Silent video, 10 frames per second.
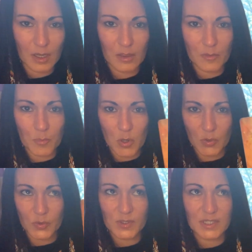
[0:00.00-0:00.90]
the
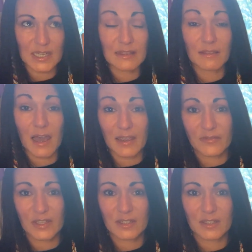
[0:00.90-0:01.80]
most
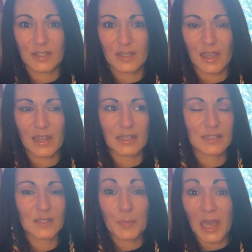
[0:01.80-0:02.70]
enlivened and
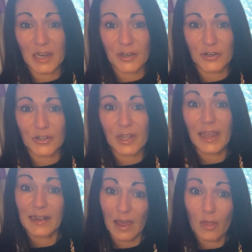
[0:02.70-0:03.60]
inspired
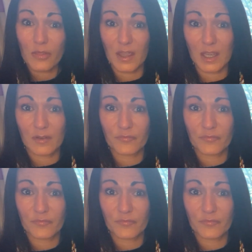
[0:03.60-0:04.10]
and healthy.